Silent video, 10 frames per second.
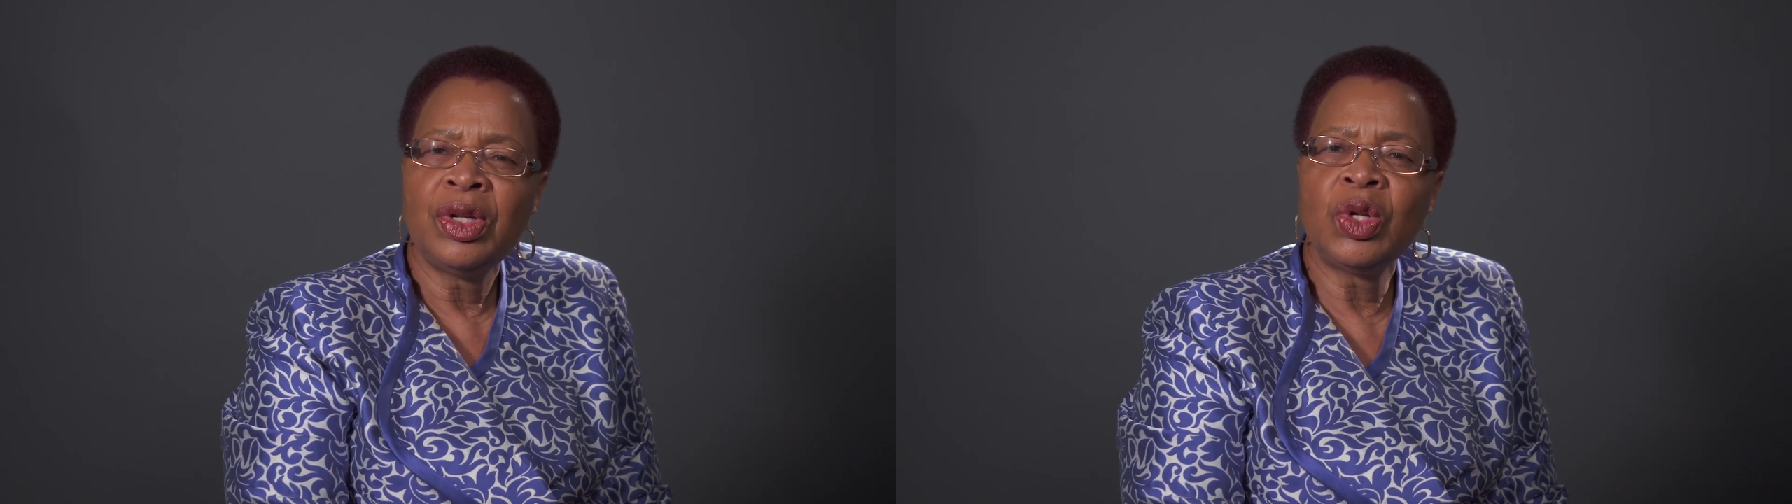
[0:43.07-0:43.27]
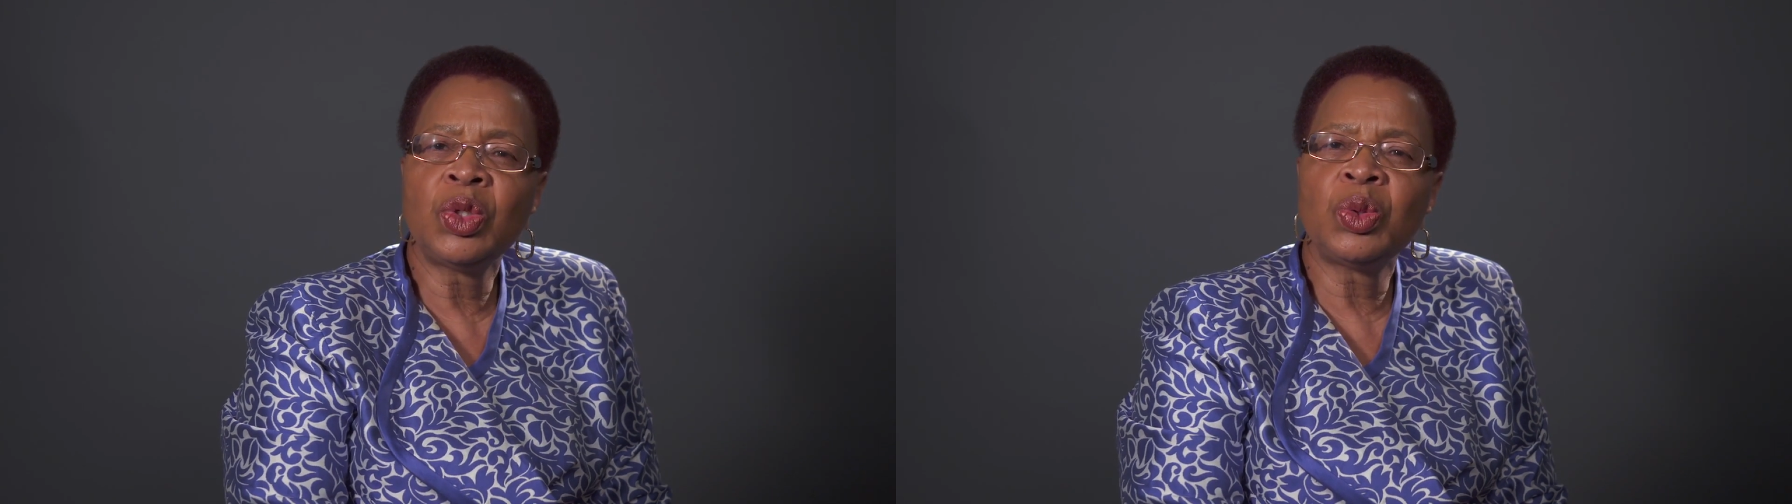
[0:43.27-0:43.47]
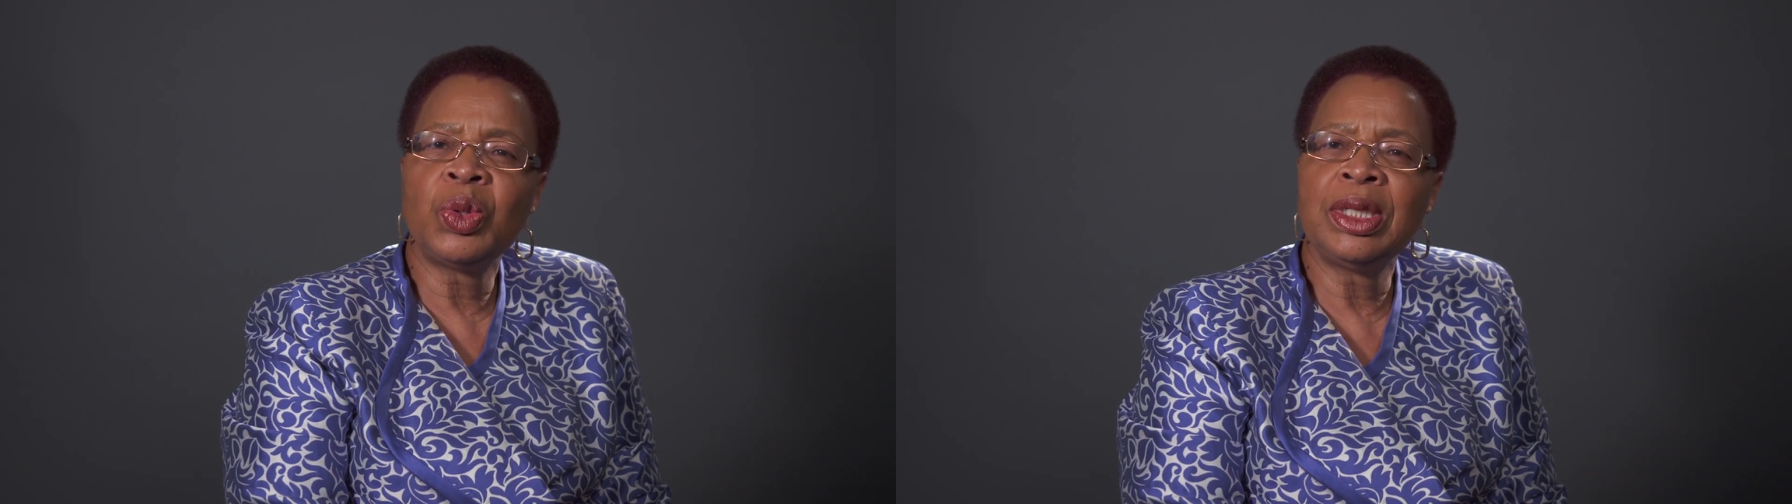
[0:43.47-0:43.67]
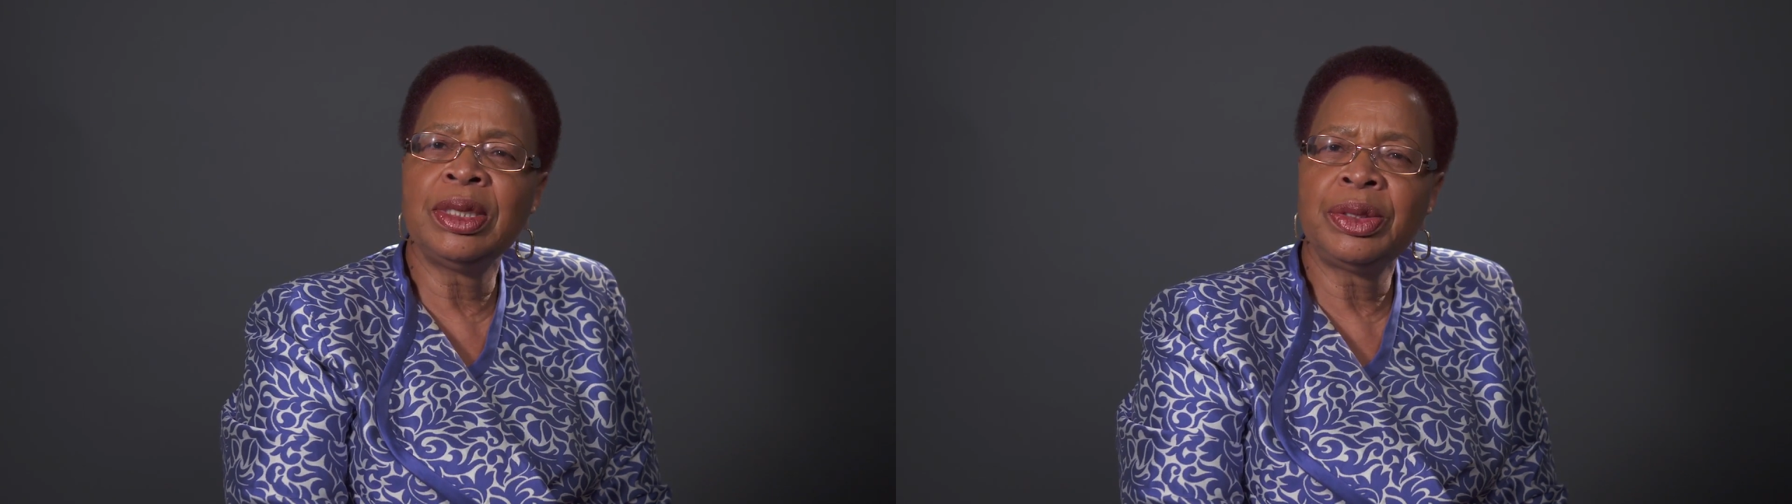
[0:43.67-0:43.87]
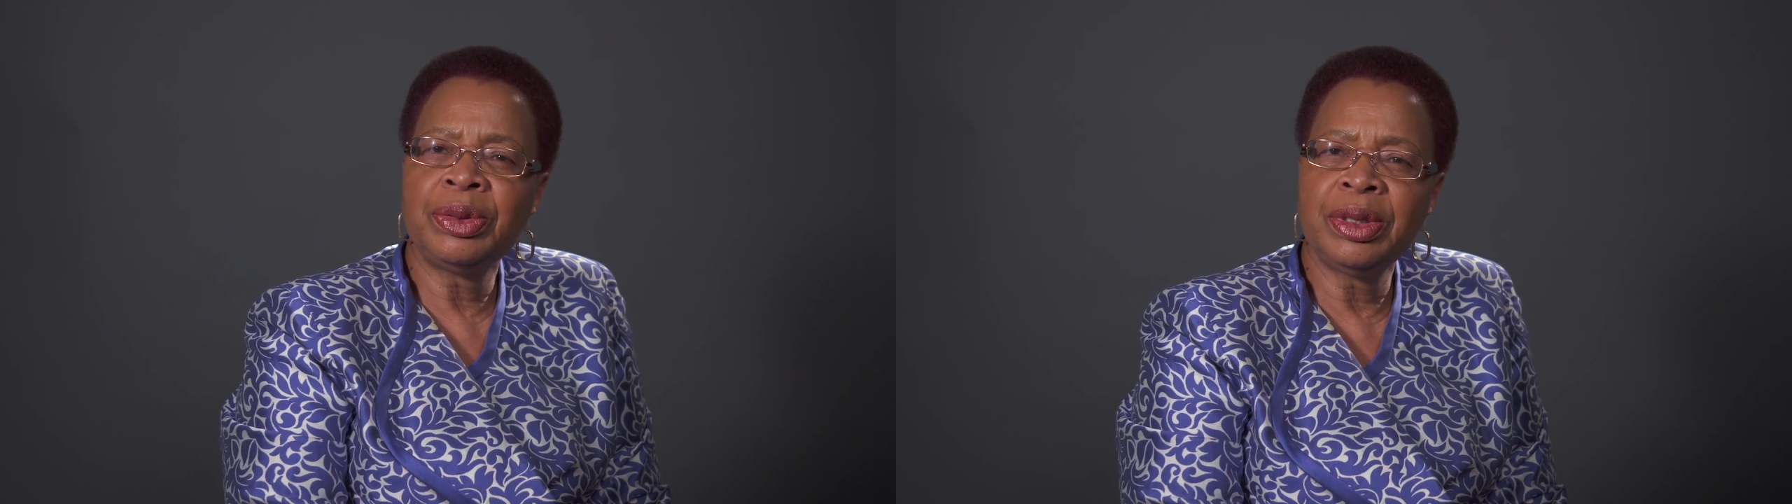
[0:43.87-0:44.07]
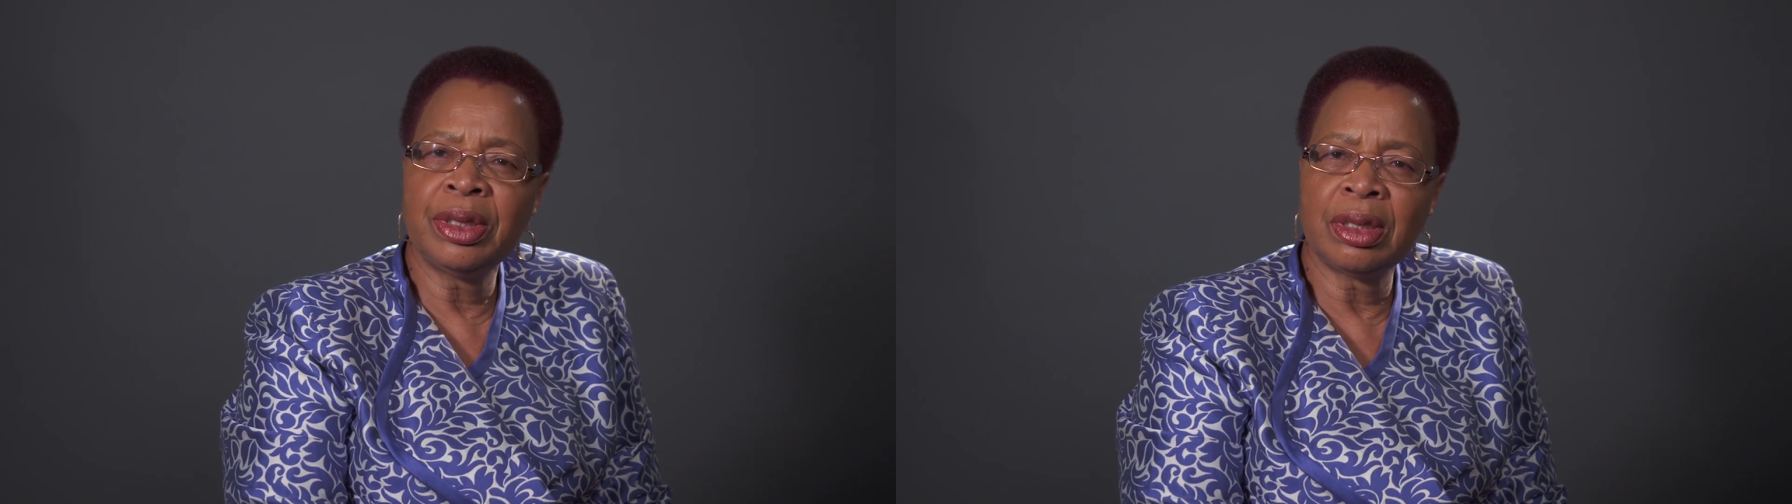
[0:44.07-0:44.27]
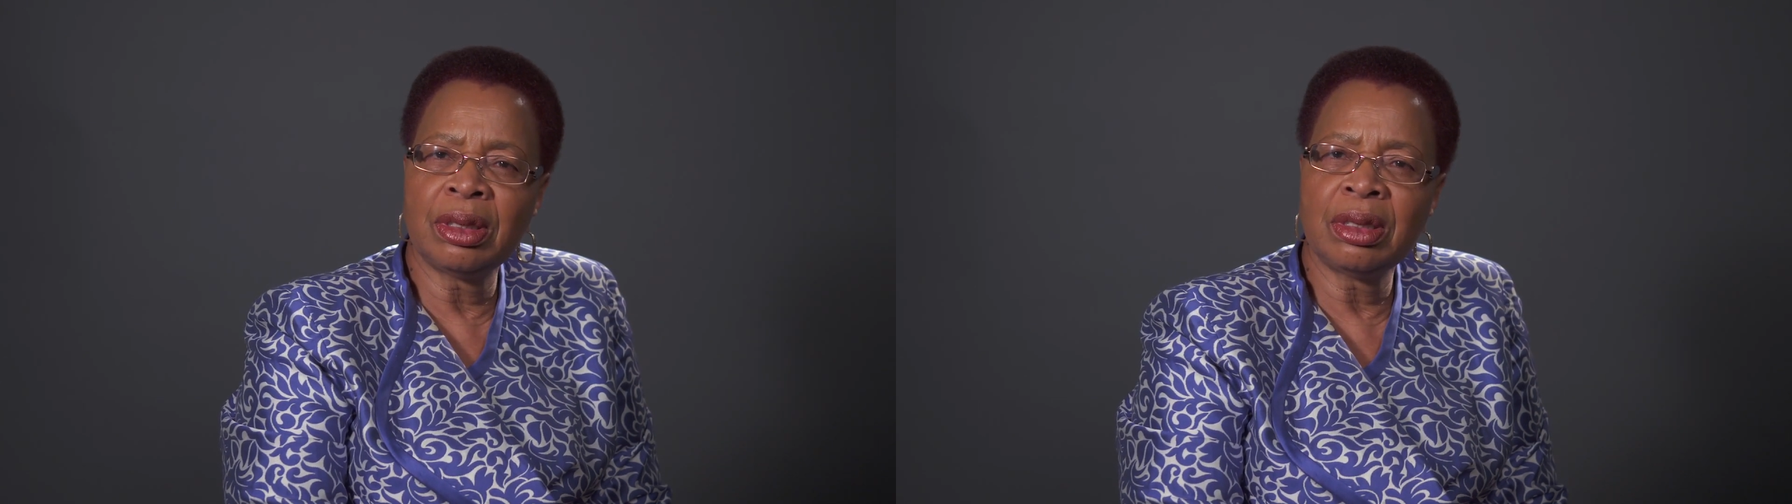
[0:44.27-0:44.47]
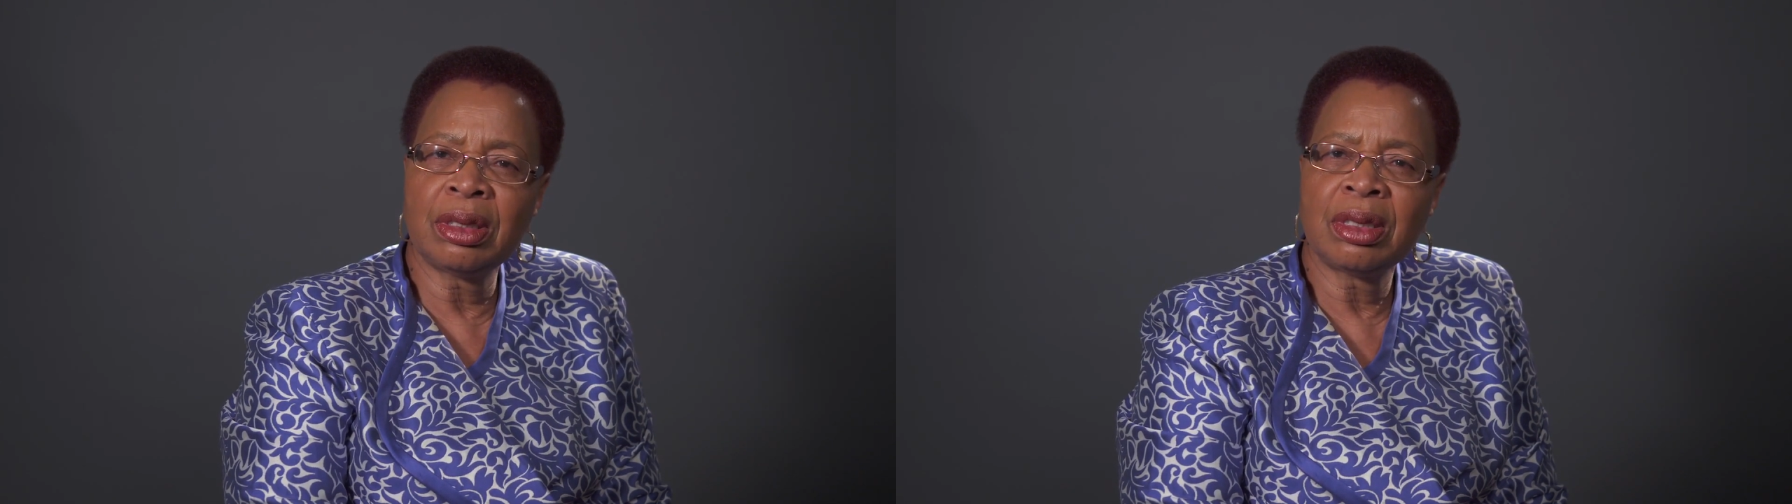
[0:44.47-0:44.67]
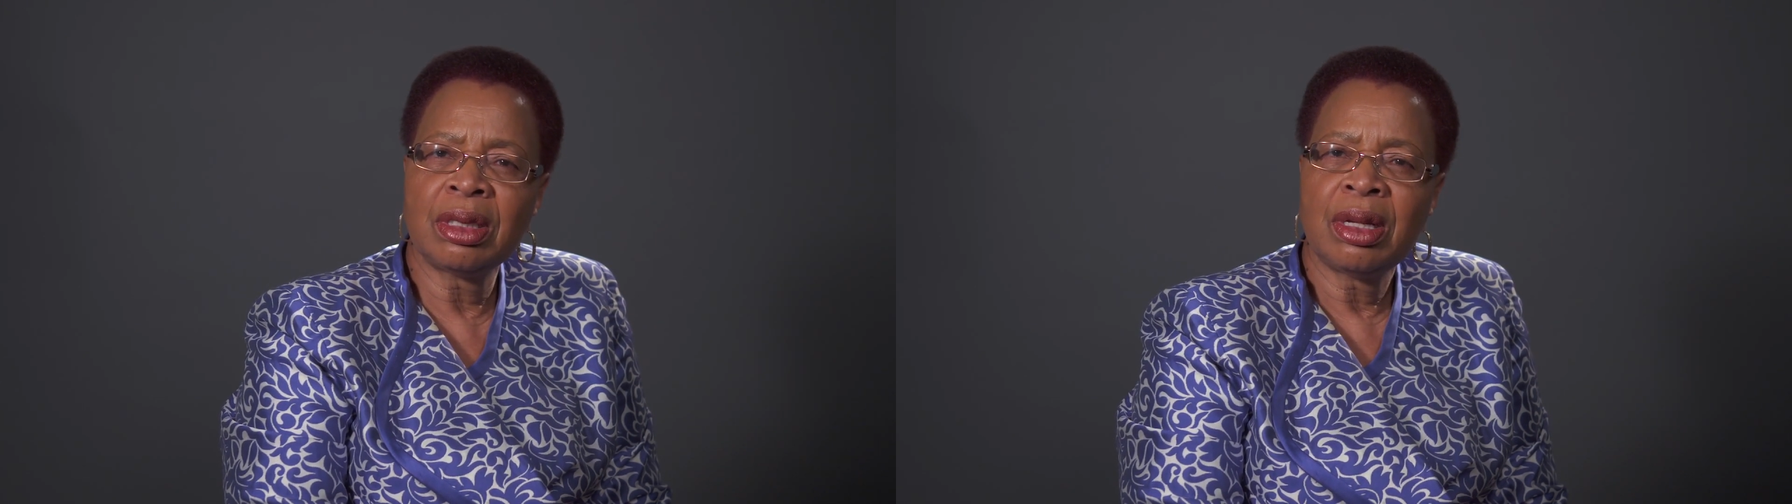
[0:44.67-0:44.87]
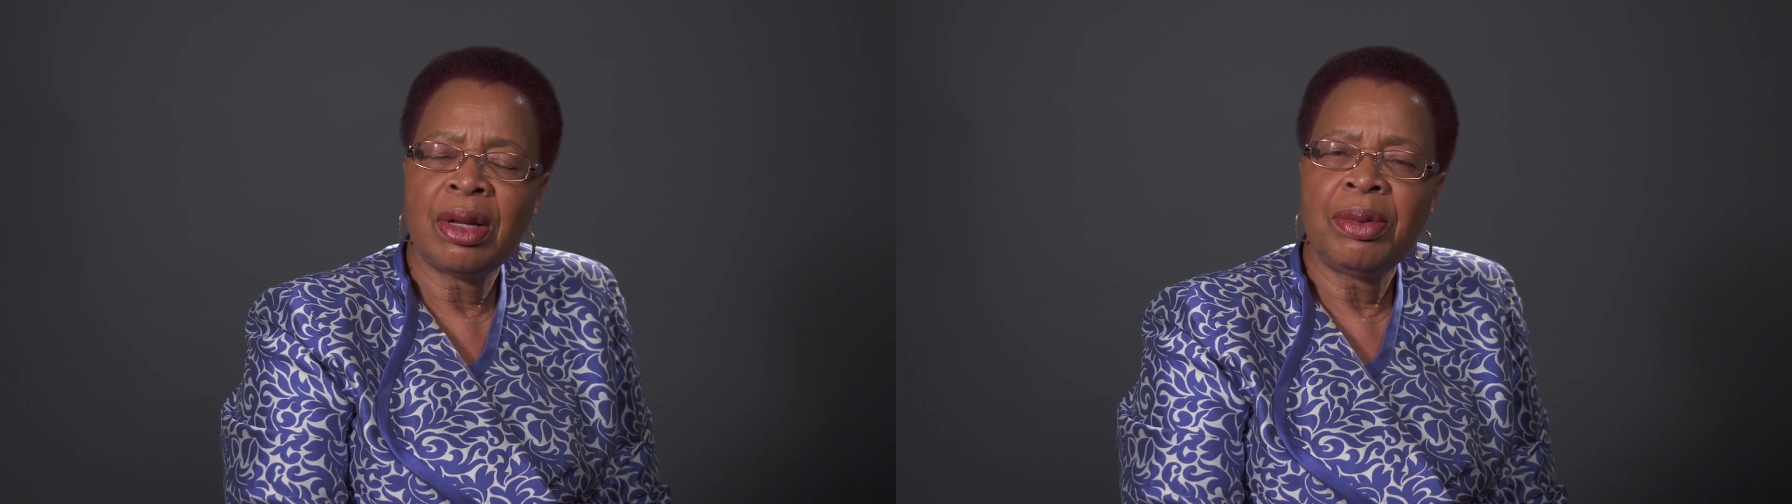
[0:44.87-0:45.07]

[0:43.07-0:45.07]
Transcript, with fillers: not only to girls,